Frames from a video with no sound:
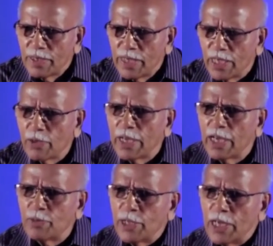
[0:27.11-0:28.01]
That's why
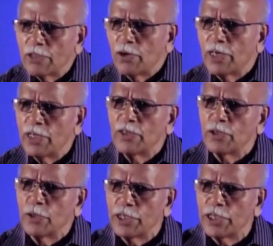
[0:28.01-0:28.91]
corruption has got into
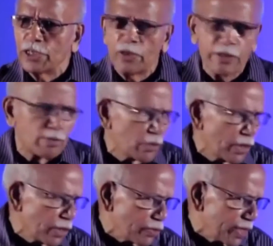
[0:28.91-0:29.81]
the judiciary also. I'm
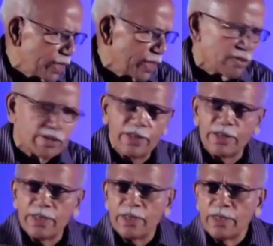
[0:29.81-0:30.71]
sorry to say that, sir.
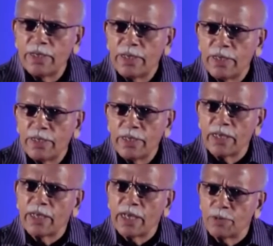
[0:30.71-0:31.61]

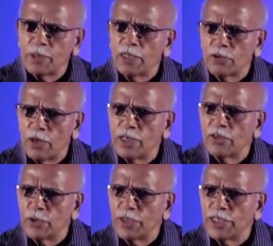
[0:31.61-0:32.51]
Corruption has gone
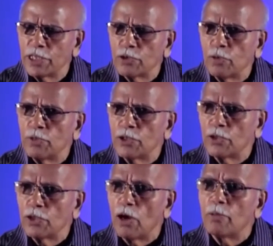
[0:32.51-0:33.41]
into the judiciary, so much
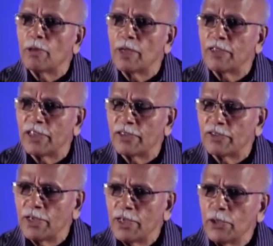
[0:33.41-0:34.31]
so the common man
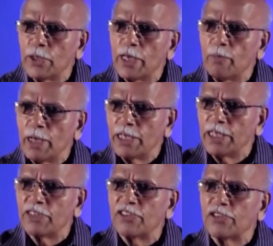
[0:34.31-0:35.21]
says you can buy
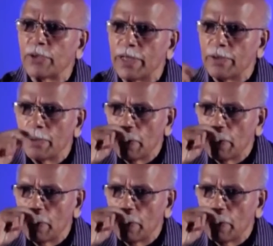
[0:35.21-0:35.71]
justice today.